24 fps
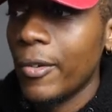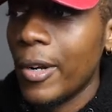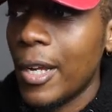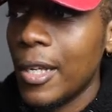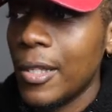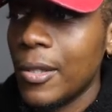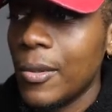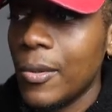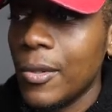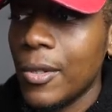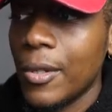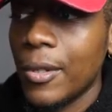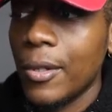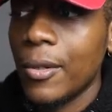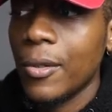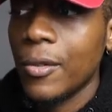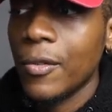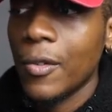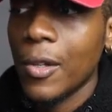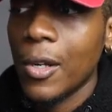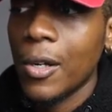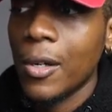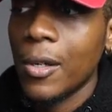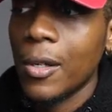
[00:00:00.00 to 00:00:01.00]
rants,
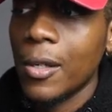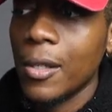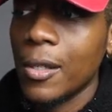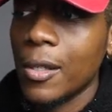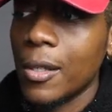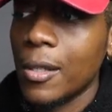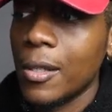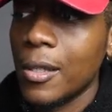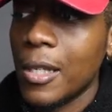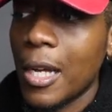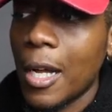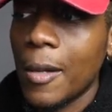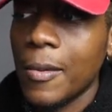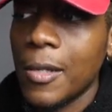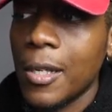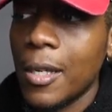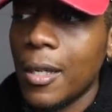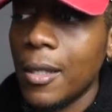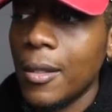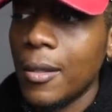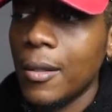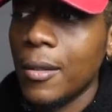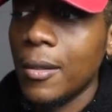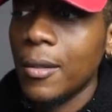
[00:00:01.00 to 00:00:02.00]
tutorials, vlogs, top
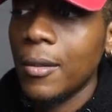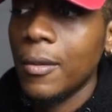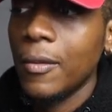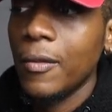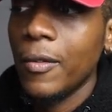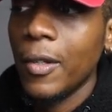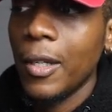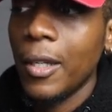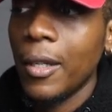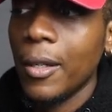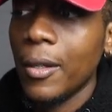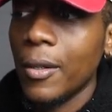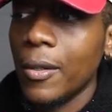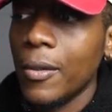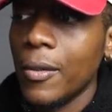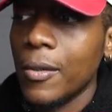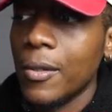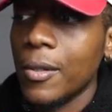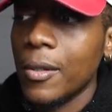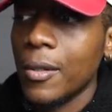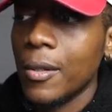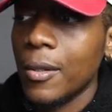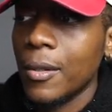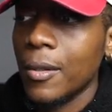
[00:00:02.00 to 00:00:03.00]
10
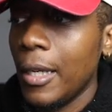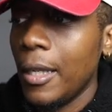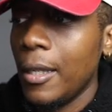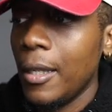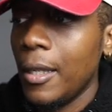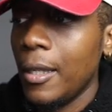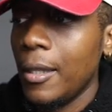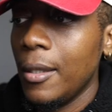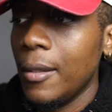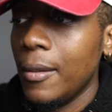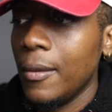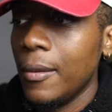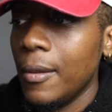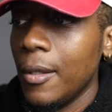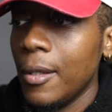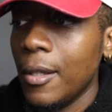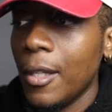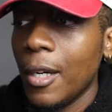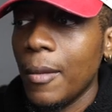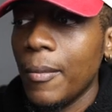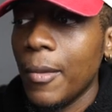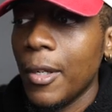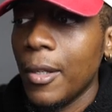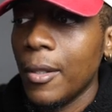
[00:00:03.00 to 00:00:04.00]
videos, and then the
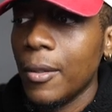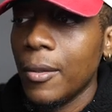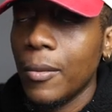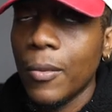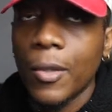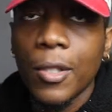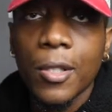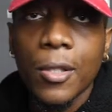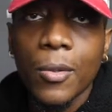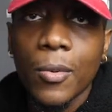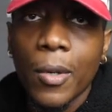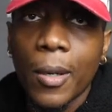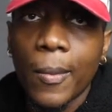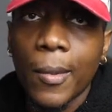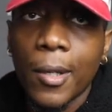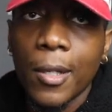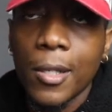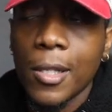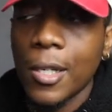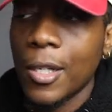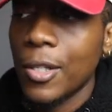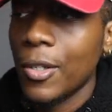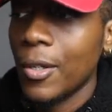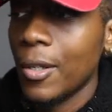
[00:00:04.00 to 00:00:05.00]
thumbnail, which is what I'm
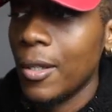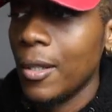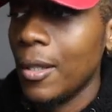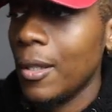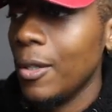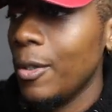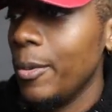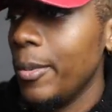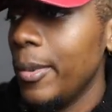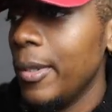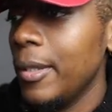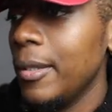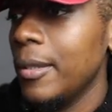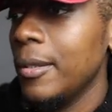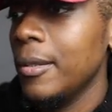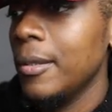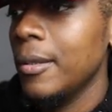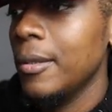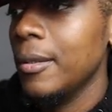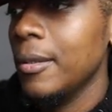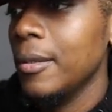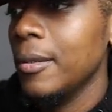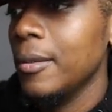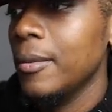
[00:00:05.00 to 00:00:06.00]
going to touch on in a little bit.
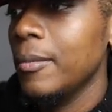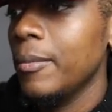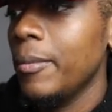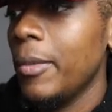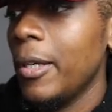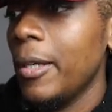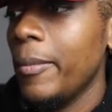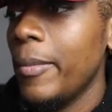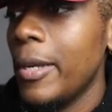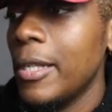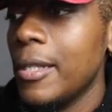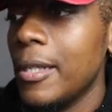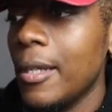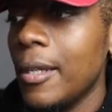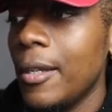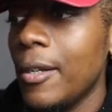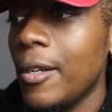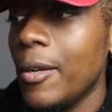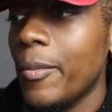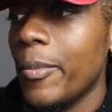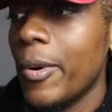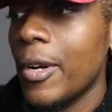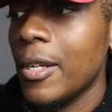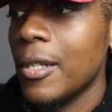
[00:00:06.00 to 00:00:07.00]
But basically,
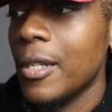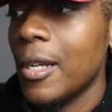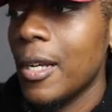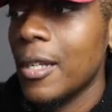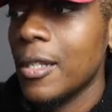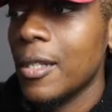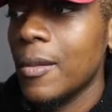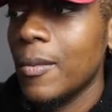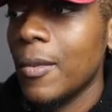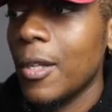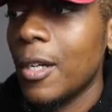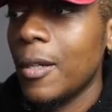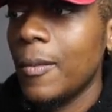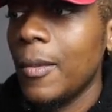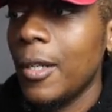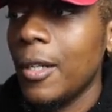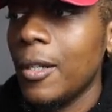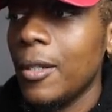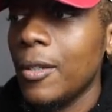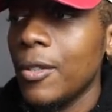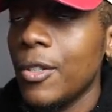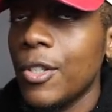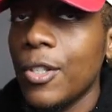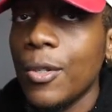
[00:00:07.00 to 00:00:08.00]
you can press custom
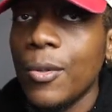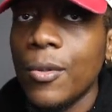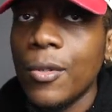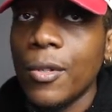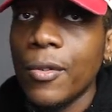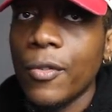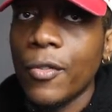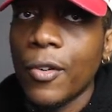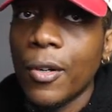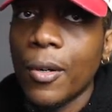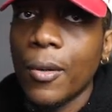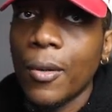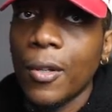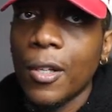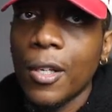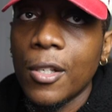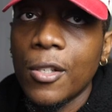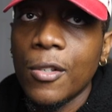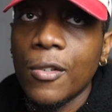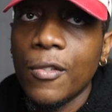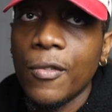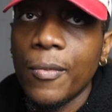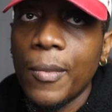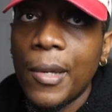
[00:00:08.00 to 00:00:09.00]
thumbnail, choose the photo
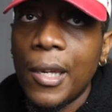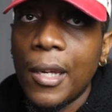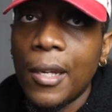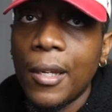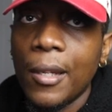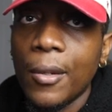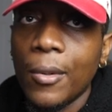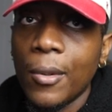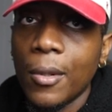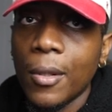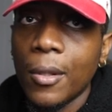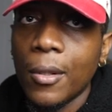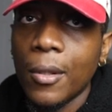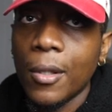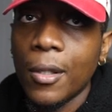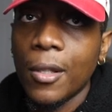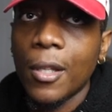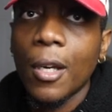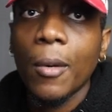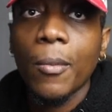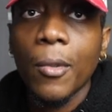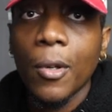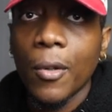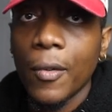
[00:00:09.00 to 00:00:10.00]
that you've made, or the
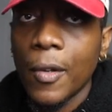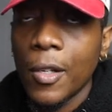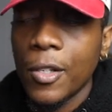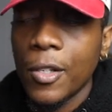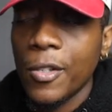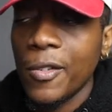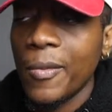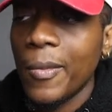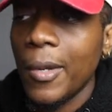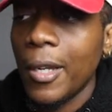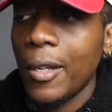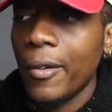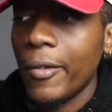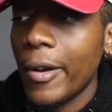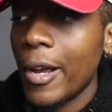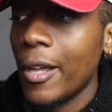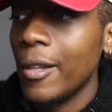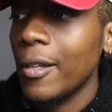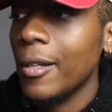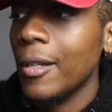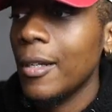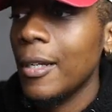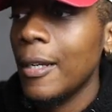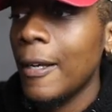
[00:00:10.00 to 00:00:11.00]
thumbnail that you made
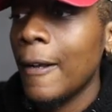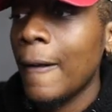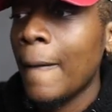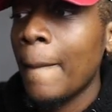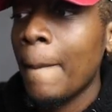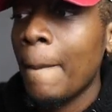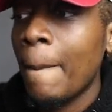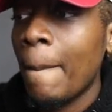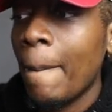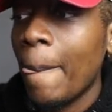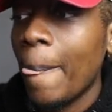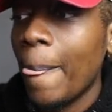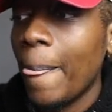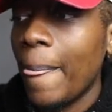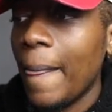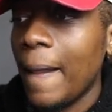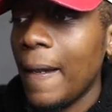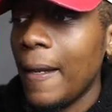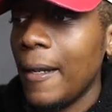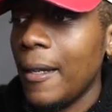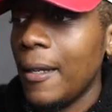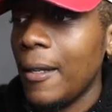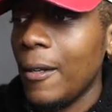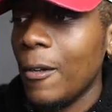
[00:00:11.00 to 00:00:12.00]
rather,
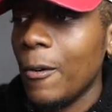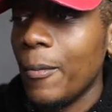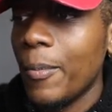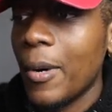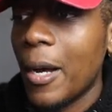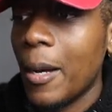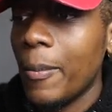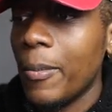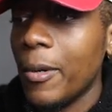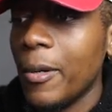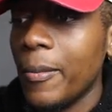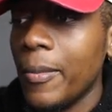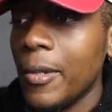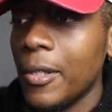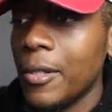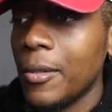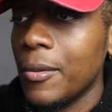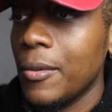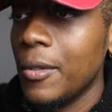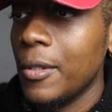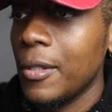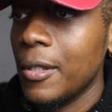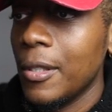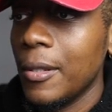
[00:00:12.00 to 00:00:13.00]
and then it'll pop up as
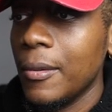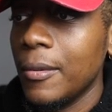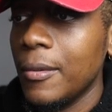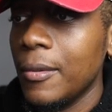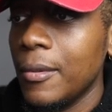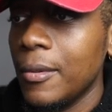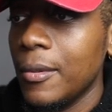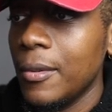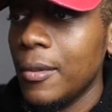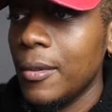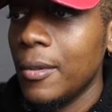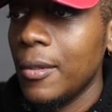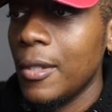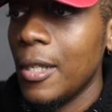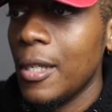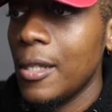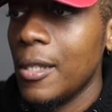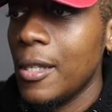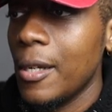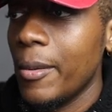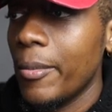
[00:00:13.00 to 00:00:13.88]
soon as it is